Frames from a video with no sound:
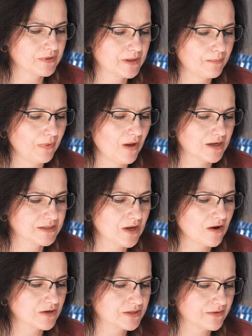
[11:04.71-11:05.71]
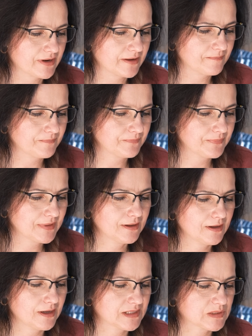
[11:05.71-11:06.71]
with a blocked artery.
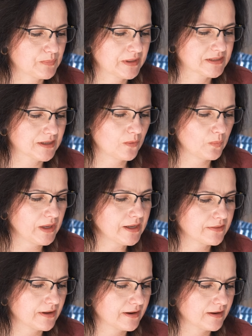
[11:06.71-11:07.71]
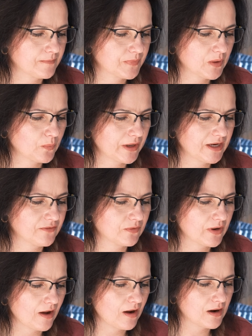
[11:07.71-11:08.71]
I spent a week there waiting
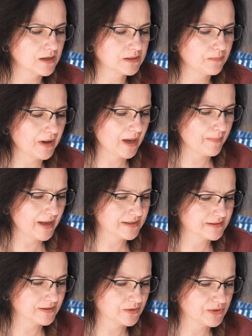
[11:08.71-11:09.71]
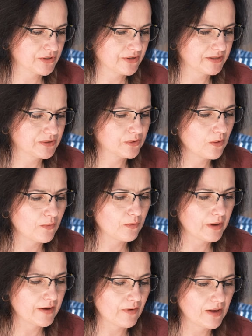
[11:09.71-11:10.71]
for a heart bypass surgery to
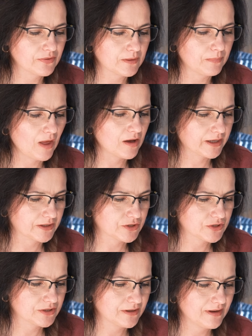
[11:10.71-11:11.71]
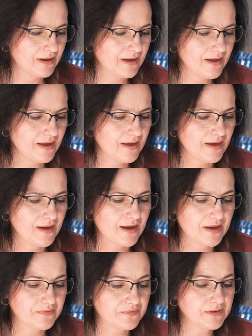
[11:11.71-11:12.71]
go around the blockage.
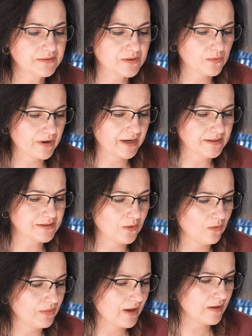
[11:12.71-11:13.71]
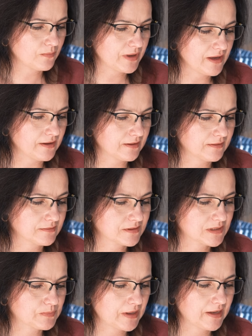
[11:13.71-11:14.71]
I felt great all that week,
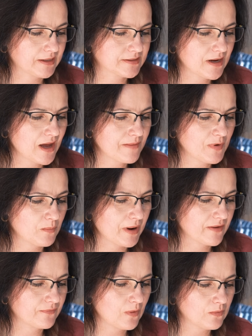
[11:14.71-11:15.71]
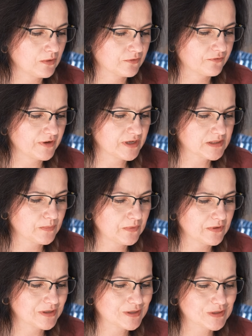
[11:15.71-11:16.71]
spending time on my phone, on
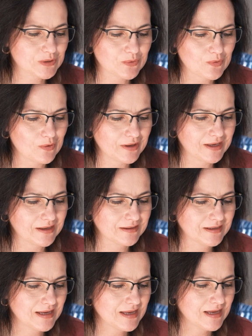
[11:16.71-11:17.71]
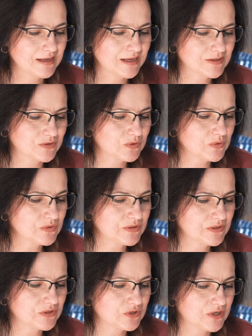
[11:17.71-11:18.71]
Facebook, scrolling, as
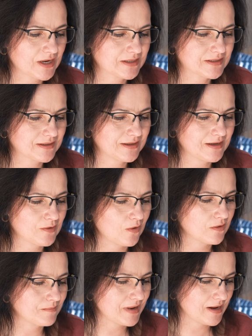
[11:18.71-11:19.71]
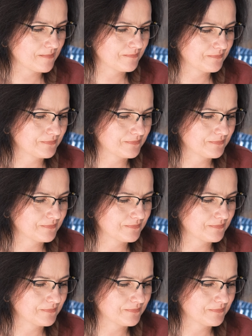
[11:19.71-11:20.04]
nurses checked in on me.